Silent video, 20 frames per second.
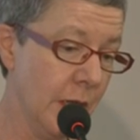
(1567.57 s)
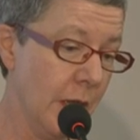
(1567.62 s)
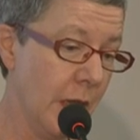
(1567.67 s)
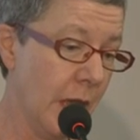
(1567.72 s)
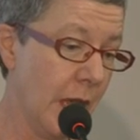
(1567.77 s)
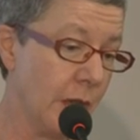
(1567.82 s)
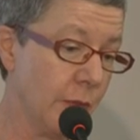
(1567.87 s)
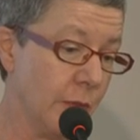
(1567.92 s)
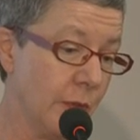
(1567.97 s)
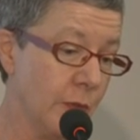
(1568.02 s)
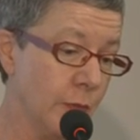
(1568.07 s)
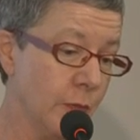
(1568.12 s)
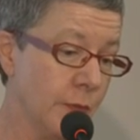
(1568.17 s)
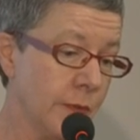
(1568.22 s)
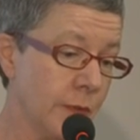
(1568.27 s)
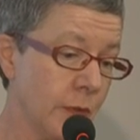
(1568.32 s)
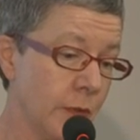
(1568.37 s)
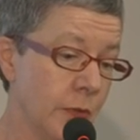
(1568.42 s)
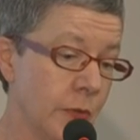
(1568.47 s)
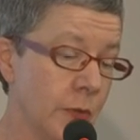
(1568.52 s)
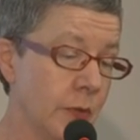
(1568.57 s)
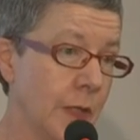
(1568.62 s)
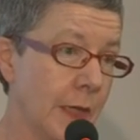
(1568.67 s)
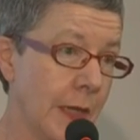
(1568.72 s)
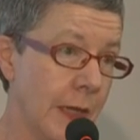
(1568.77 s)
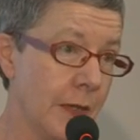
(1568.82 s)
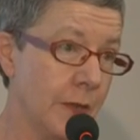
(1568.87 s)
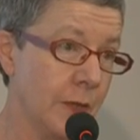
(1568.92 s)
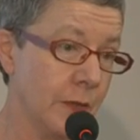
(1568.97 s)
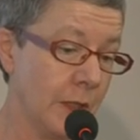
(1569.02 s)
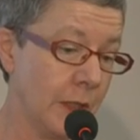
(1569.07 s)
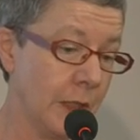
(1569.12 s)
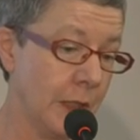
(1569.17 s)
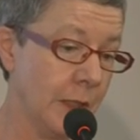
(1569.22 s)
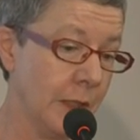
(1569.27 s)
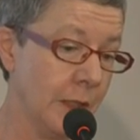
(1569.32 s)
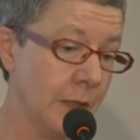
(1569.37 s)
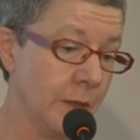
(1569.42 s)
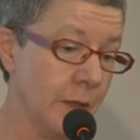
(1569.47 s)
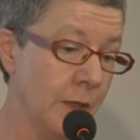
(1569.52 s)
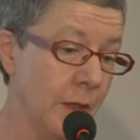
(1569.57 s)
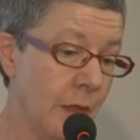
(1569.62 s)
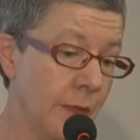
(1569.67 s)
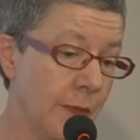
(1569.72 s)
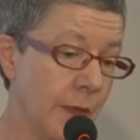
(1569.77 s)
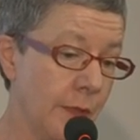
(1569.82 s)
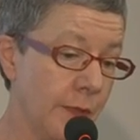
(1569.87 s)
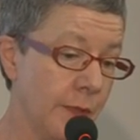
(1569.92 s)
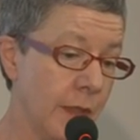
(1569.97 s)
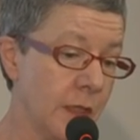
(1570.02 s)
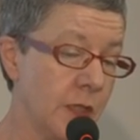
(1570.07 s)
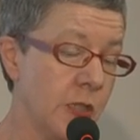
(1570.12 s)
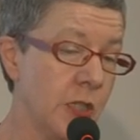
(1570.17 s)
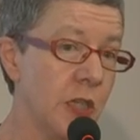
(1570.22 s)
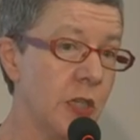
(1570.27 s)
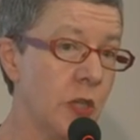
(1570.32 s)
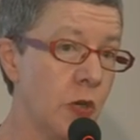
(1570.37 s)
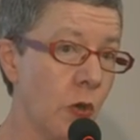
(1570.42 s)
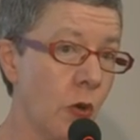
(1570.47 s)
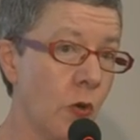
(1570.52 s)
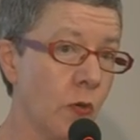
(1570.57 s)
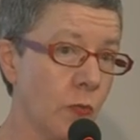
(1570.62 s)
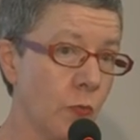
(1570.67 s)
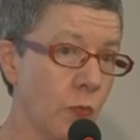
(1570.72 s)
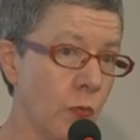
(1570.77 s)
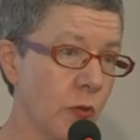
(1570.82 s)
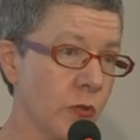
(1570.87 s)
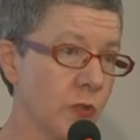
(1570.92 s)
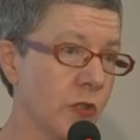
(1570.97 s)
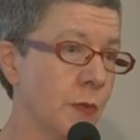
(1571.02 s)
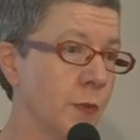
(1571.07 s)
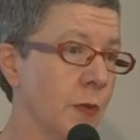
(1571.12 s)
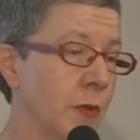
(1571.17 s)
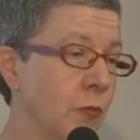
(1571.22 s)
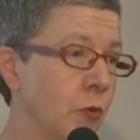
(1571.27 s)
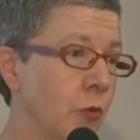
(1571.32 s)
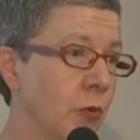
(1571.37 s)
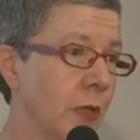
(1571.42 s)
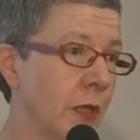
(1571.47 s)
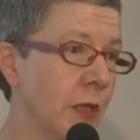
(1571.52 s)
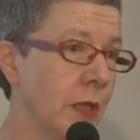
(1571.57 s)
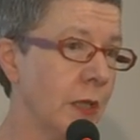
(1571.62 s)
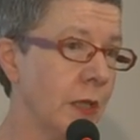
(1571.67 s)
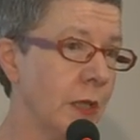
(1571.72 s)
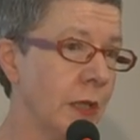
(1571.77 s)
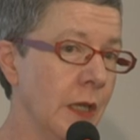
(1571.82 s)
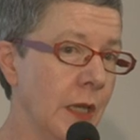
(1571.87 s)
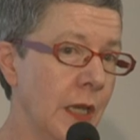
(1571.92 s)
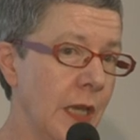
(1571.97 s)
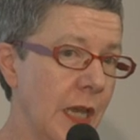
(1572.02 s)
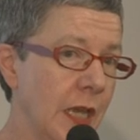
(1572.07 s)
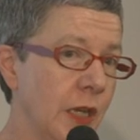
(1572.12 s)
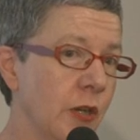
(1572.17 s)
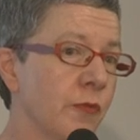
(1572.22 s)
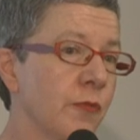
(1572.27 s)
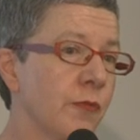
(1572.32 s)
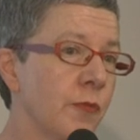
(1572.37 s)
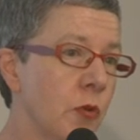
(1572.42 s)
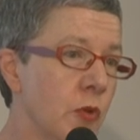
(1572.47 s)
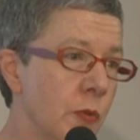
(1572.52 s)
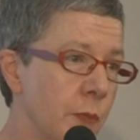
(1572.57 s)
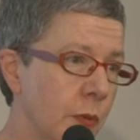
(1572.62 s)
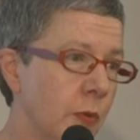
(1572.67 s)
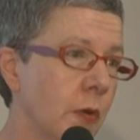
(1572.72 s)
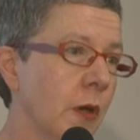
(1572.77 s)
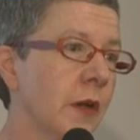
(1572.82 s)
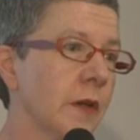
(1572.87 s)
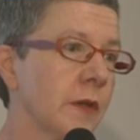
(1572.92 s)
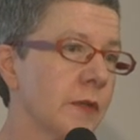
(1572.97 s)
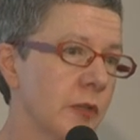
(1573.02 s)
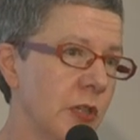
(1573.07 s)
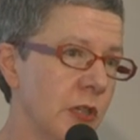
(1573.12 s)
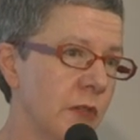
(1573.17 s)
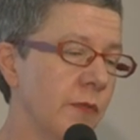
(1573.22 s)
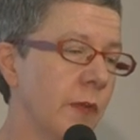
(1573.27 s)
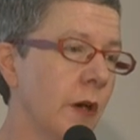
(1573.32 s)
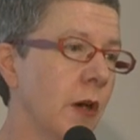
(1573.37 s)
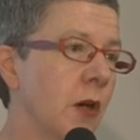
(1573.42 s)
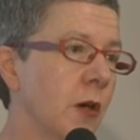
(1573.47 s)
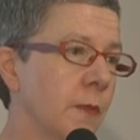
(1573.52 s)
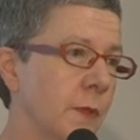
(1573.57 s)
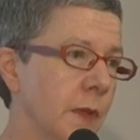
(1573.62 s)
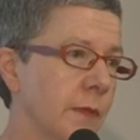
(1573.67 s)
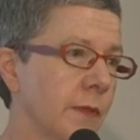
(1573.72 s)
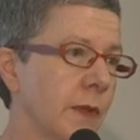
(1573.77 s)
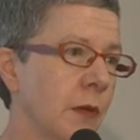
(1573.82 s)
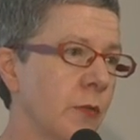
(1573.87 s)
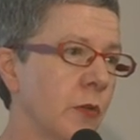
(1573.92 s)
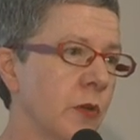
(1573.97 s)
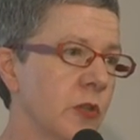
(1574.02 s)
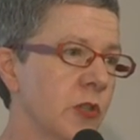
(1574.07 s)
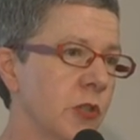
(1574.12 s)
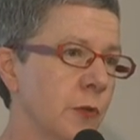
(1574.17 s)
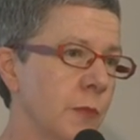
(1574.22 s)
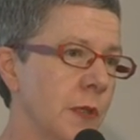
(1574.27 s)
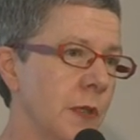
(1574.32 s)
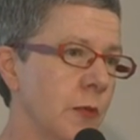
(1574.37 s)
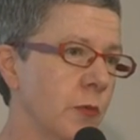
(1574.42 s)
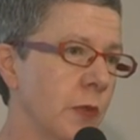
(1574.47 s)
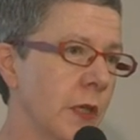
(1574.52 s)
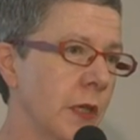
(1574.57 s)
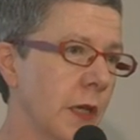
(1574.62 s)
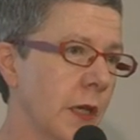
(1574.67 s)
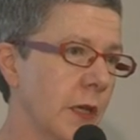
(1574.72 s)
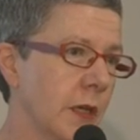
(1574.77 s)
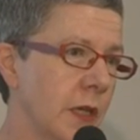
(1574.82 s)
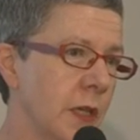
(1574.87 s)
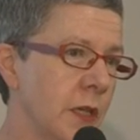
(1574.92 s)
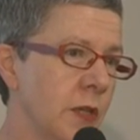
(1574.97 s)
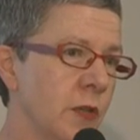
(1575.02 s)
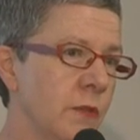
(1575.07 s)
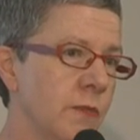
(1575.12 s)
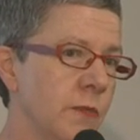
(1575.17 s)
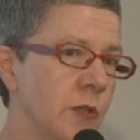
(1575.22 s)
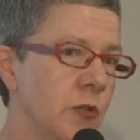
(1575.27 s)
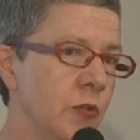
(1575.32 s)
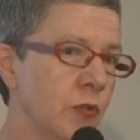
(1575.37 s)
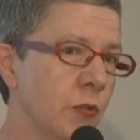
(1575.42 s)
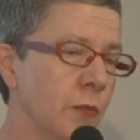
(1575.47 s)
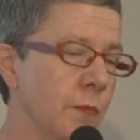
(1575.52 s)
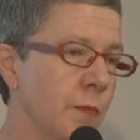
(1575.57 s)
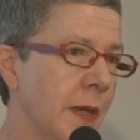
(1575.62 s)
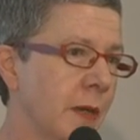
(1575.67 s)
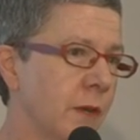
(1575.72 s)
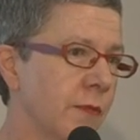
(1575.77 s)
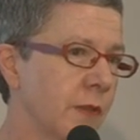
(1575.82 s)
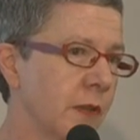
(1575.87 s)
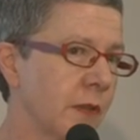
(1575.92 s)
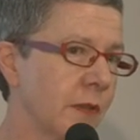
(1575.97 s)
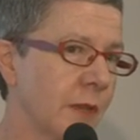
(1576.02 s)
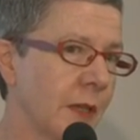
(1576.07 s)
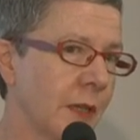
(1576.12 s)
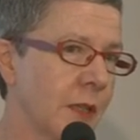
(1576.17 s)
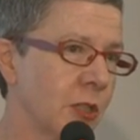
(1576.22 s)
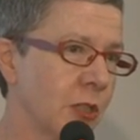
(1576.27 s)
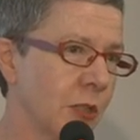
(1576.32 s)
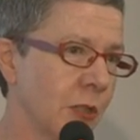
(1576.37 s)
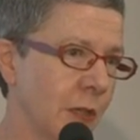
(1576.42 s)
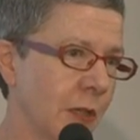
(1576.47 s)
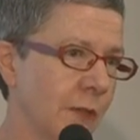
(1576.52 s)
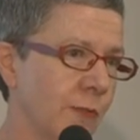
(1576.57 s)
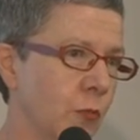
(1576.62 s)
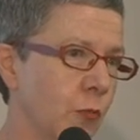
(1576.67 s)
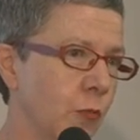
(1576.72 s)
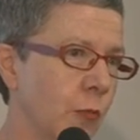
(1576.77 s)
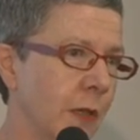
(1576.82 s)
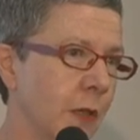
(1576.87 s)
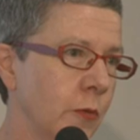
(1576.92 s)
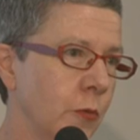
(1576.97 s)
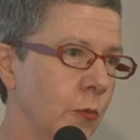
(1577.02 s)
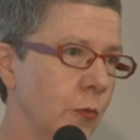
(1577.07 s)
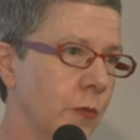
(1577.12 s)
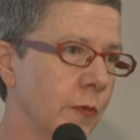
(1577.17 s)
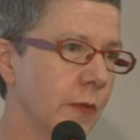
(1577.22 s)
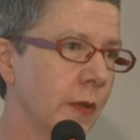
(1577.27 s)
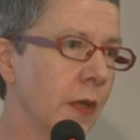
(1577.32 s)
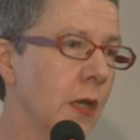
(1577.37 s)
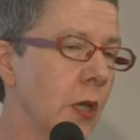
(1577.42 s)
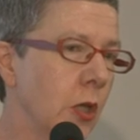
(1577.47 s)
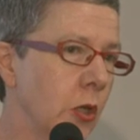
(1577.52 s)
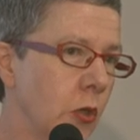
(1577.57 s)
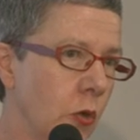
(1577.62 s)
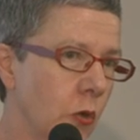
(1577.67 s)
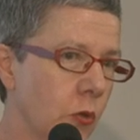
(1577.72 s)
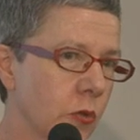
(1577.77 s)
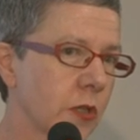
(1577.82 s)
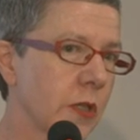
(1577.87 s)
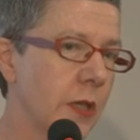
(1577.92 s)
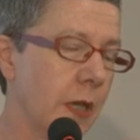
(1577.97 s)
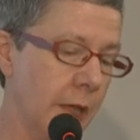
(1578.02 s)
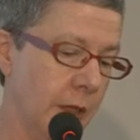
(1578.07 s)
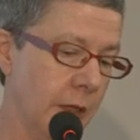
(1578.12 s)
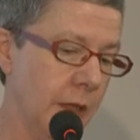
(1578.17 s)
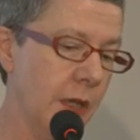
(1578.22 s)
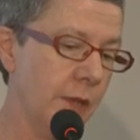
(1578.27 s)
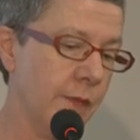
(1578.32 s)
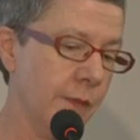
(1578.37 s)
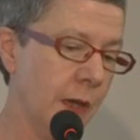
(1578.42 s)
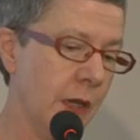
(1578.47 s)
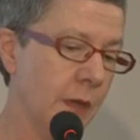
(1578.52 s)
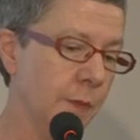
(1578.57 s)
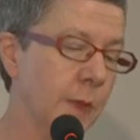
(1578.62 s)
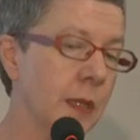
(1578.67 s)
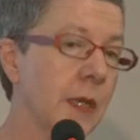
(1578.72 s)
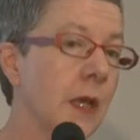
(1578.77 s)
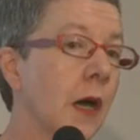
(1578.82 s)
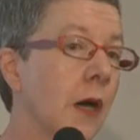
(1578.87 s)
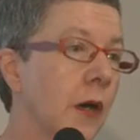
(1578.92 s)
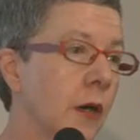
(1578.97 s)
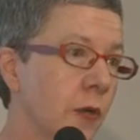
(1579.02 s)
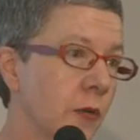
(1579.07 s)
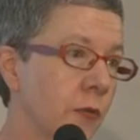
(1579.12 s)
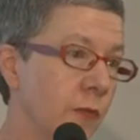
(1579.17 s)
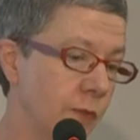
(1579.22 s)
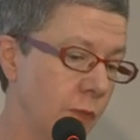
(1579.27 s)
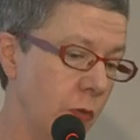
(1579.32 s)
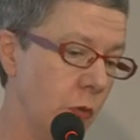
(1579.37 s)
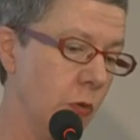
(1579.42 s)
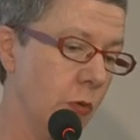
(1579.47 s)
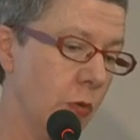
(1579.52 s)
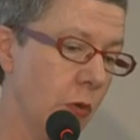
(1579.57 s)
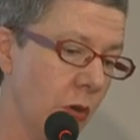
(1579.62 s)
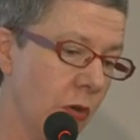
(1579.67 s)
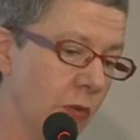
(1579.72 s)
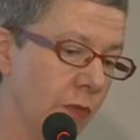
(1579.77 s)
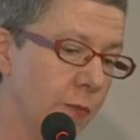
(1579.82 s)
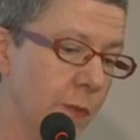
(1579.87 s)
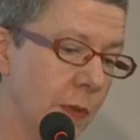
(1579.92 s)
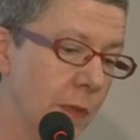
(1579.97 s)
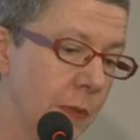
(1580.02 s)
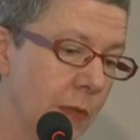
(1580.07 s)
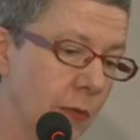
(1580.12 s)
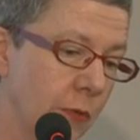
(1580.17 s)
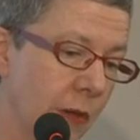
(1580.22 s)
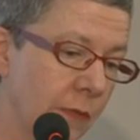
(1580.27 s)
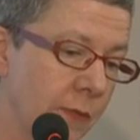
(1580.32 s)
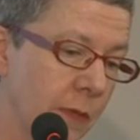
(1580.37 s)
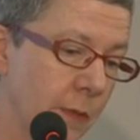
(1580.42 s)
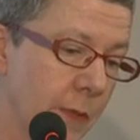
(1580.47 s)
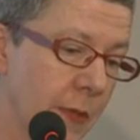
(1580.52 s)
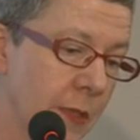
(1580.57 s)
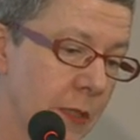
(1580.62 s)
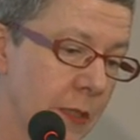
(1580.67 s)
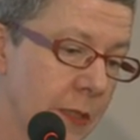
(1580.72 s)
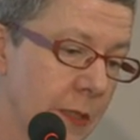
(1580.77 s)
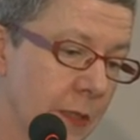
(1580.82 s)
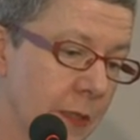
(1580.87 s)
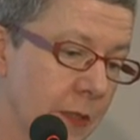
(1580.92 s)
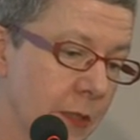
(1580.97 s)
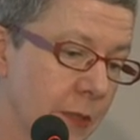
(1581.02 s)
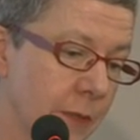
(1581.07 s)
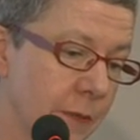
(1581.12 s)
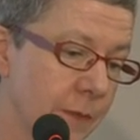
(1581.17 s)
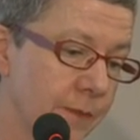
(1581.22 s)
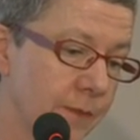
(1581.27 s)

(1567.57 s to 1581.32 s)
And we also heard loud and clear that they did not want to be working in a Ferberised environment. They wanted to be looking at individual manifestation level records, not at an FRBR view of bibliographic metadata.